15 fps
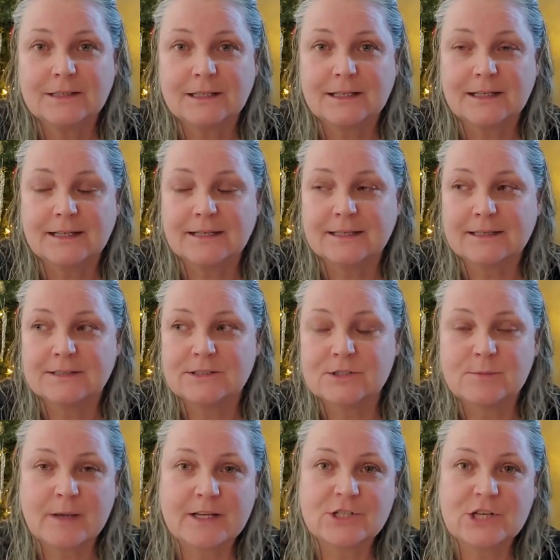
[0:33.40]
Uh, to
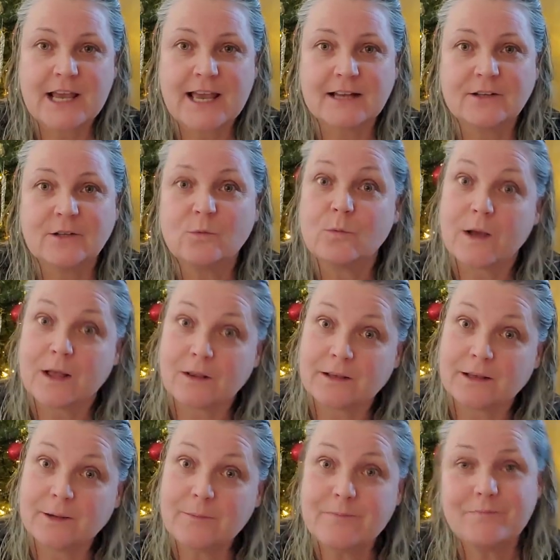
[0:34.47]
my channel,
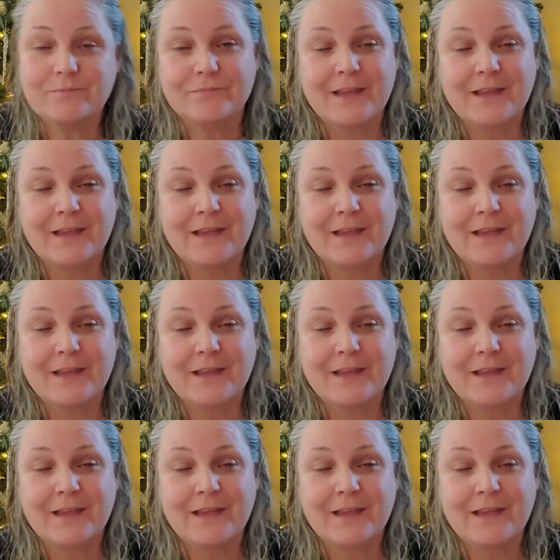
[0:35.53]
welcome.